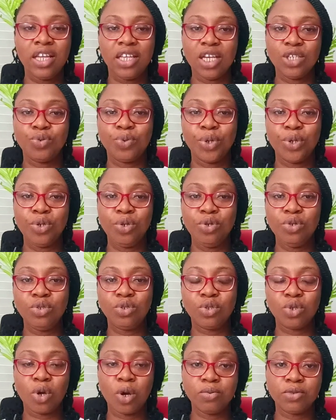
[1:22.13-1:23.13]
yes, we're going to
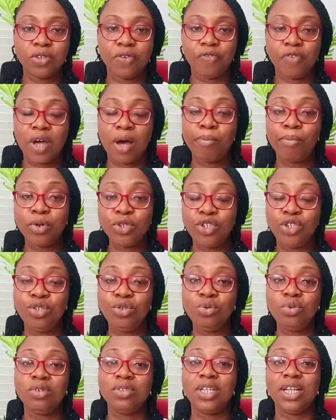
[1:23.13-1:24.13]
use 2 cups of flour. But do
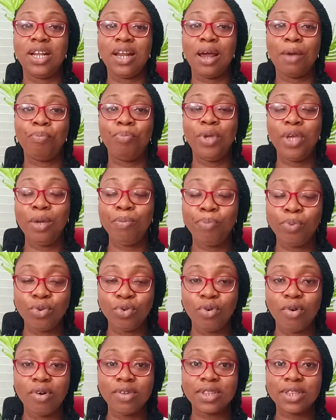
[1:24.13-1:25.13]
you know that there are
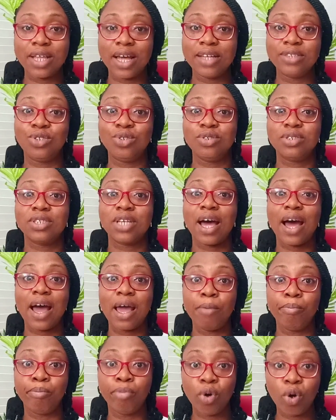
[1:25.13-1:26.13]
people that just
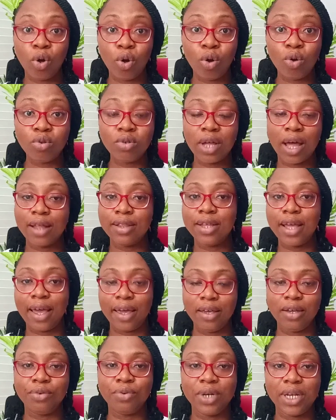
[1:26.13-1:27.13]
eyeball their
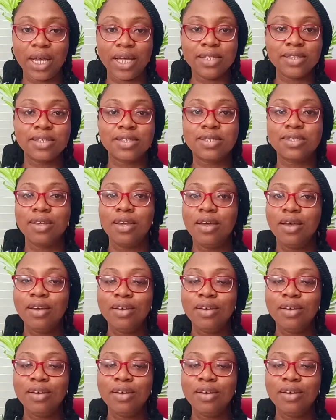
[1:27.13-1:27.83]
ingredients?